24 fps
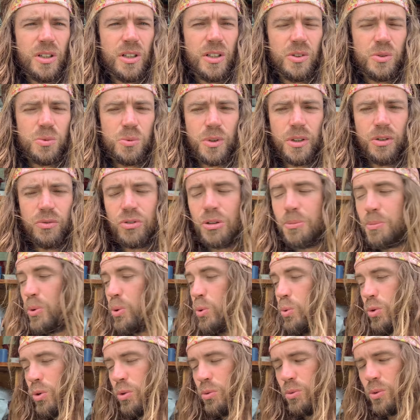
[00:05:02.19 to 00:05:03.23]
next week, rip
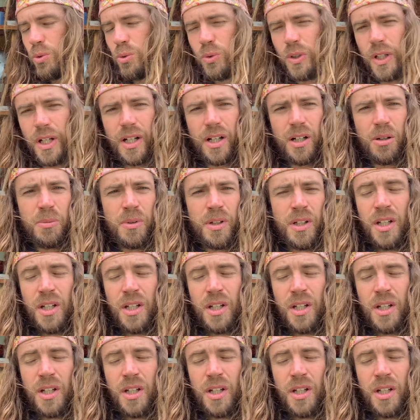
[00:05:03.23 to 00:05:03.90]
all that up,